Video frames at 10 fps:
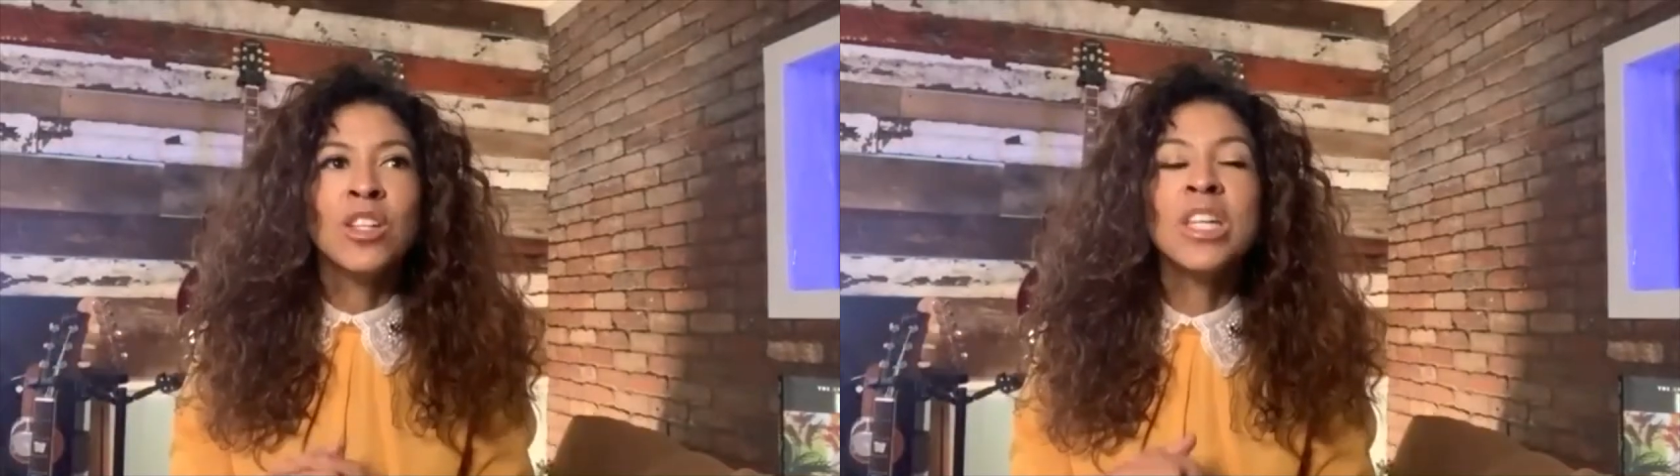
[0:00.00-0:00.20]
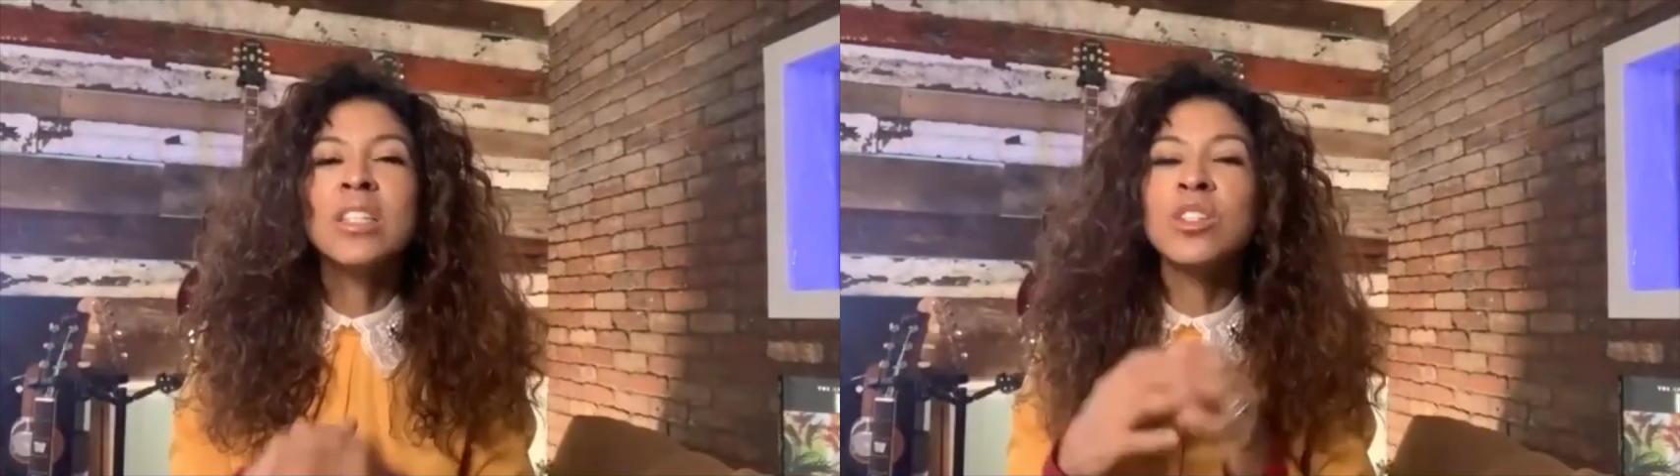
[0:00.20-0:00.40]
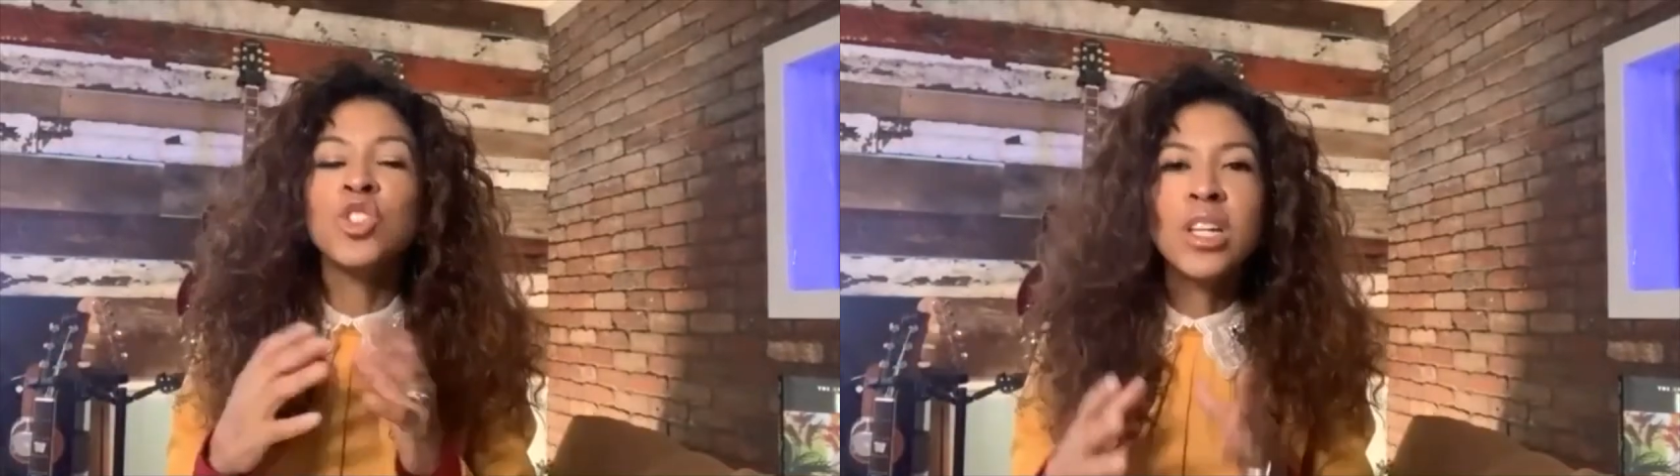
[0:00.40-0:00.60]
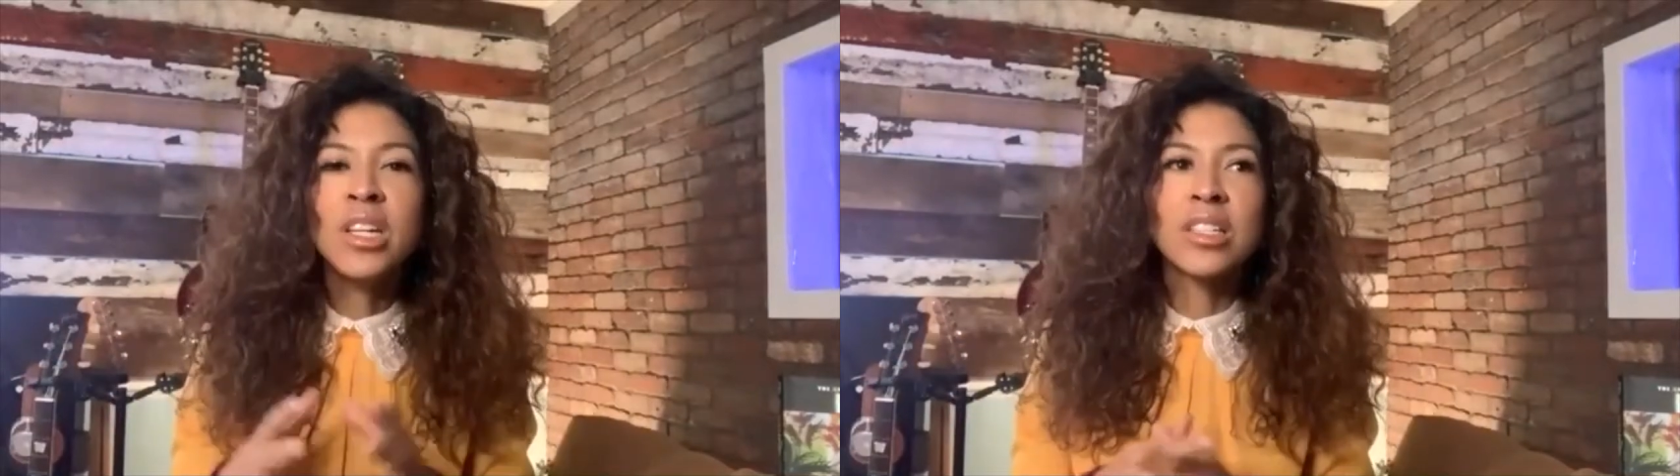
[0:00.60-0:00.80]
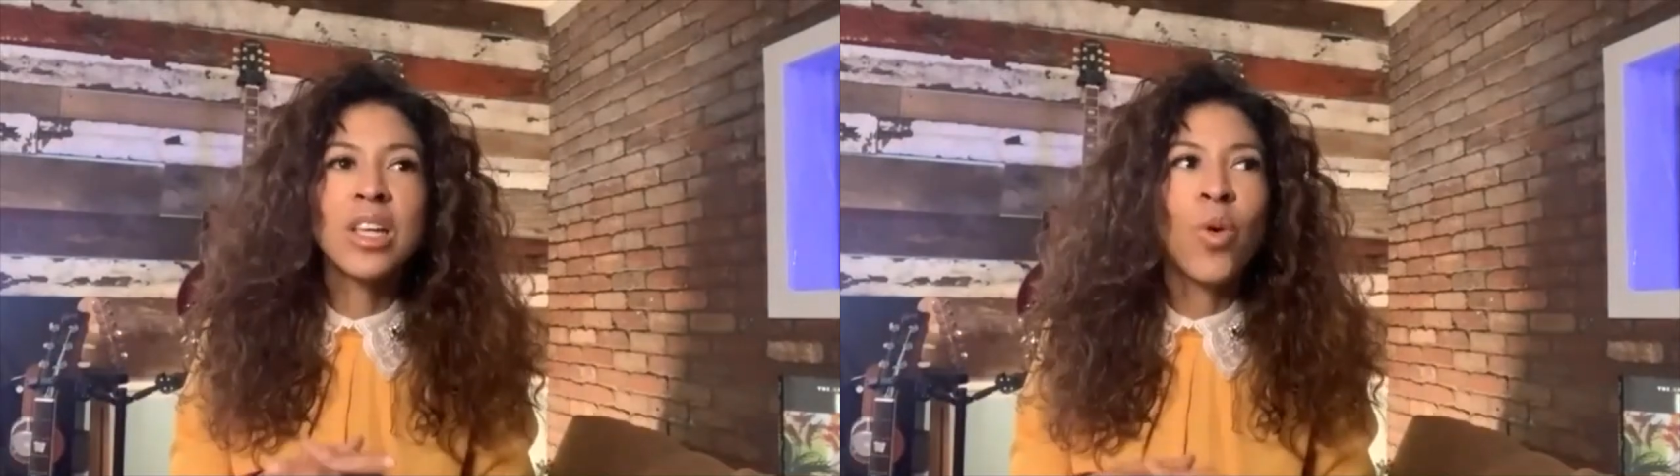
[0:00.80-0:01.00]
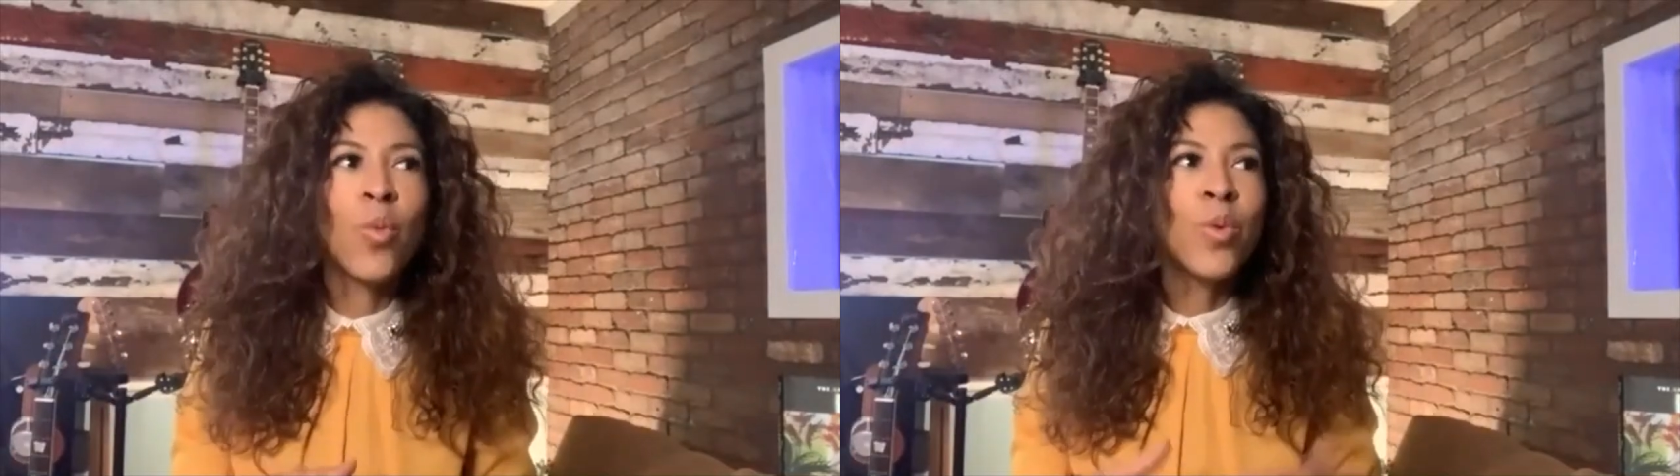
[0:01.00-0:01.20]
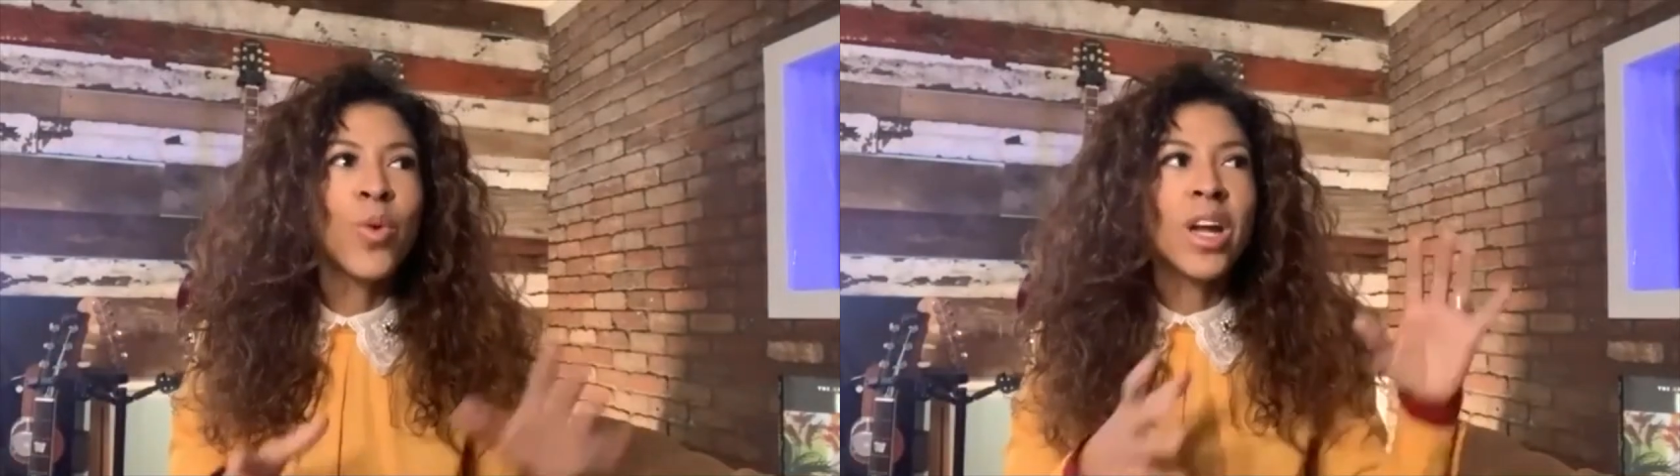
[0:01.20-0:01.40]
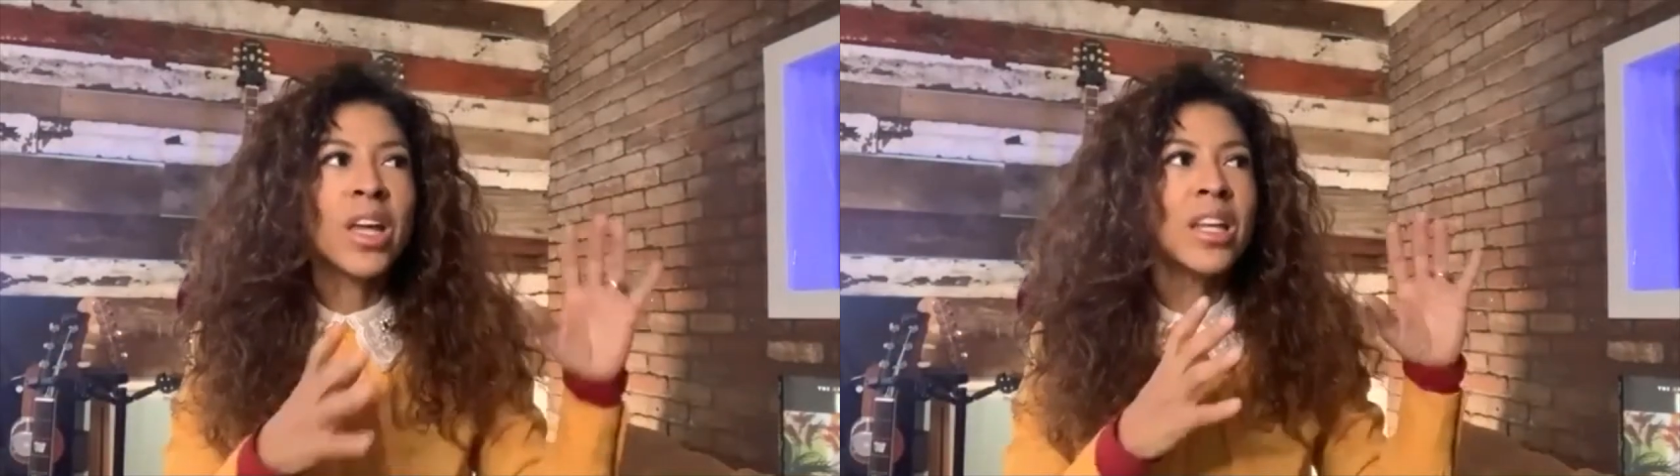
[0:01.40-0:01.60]
He's a genius. And when we
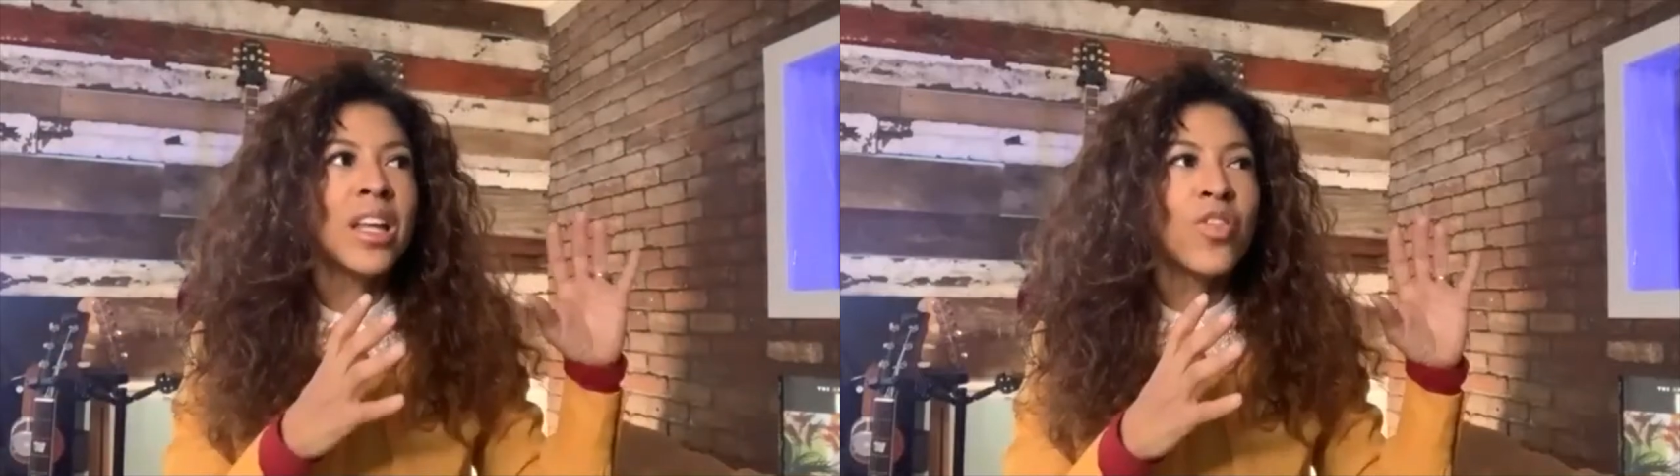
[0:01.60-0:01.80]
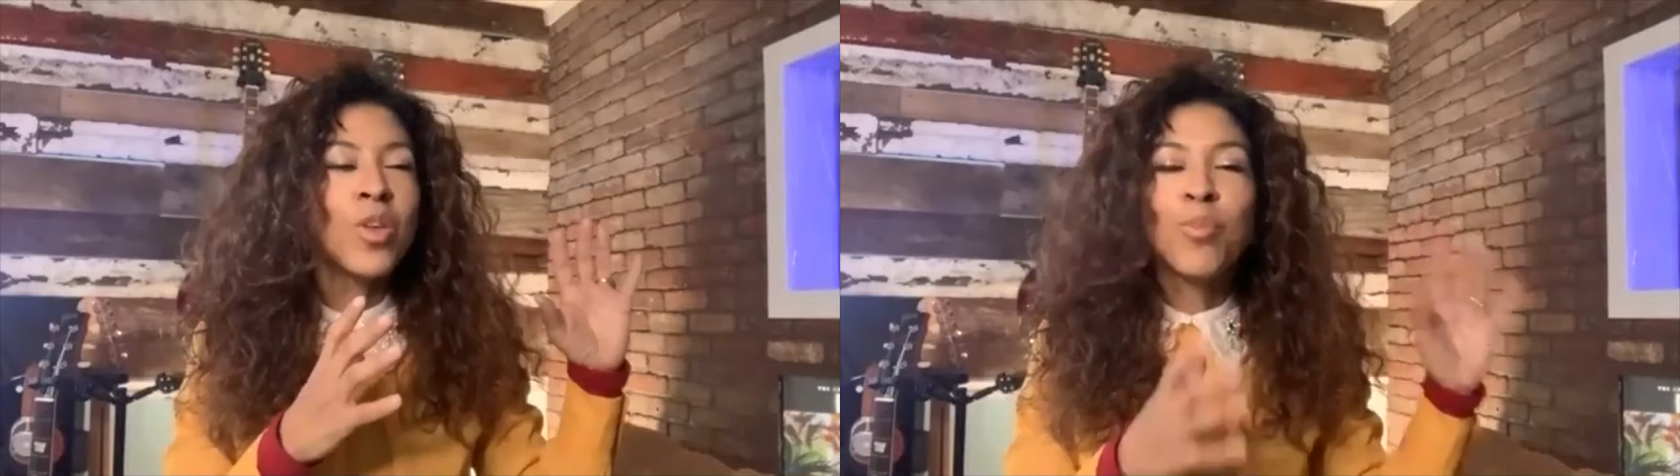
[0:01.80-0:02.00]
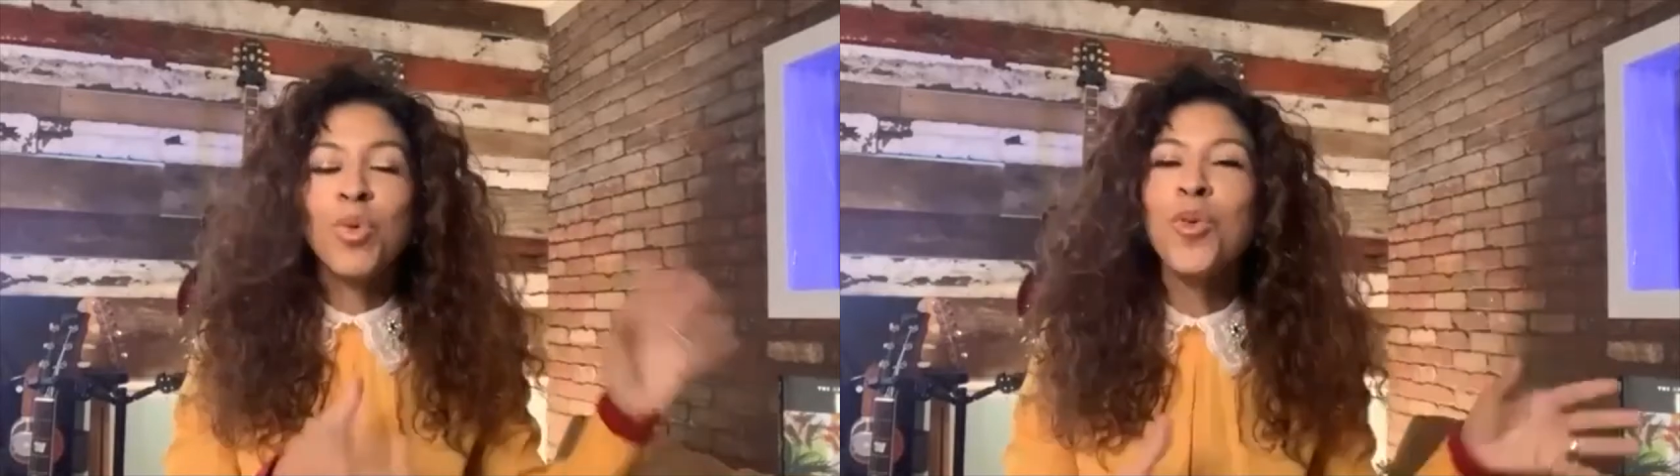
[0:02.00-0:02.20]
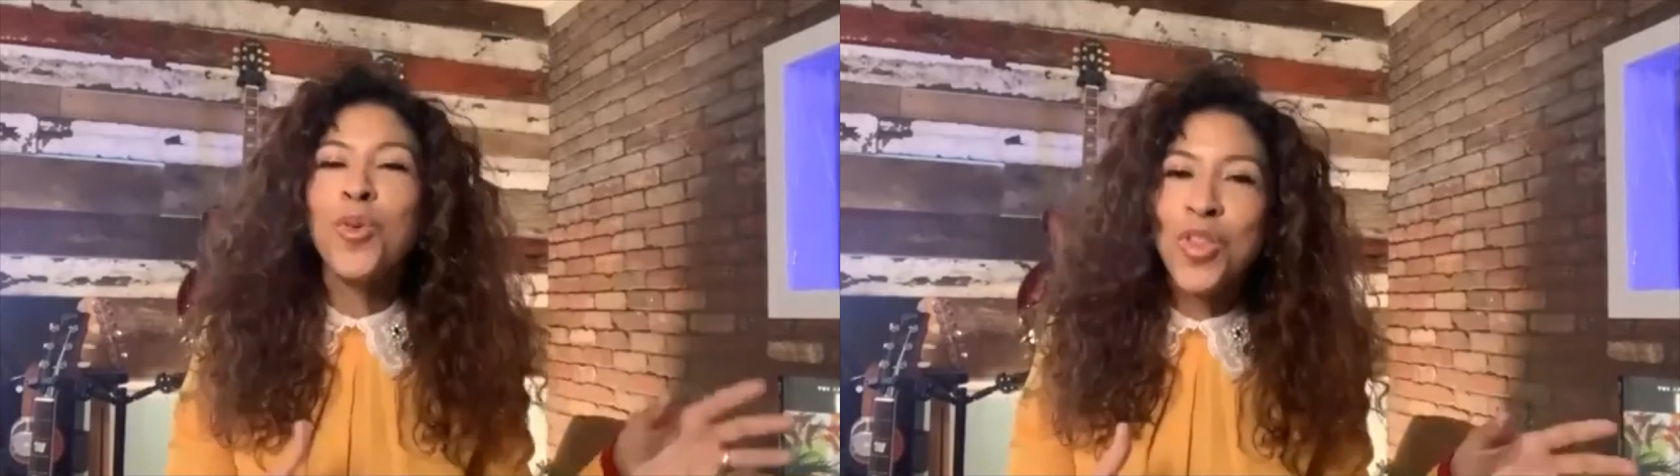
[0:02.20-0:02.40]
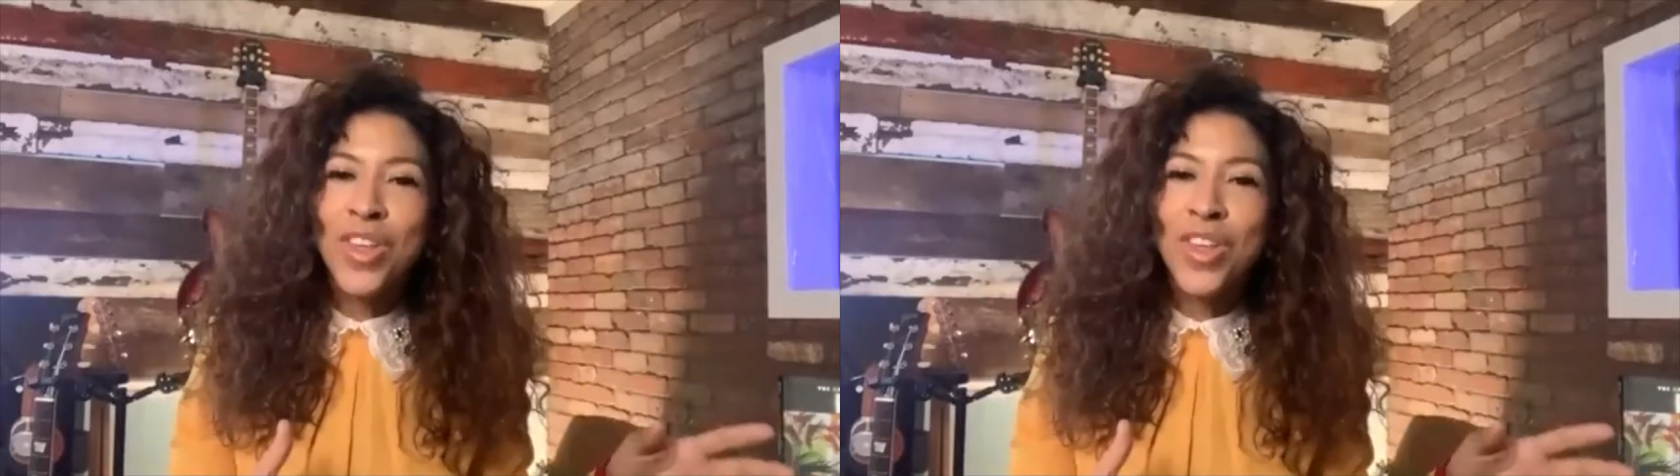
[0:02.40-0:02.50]
were in the booth,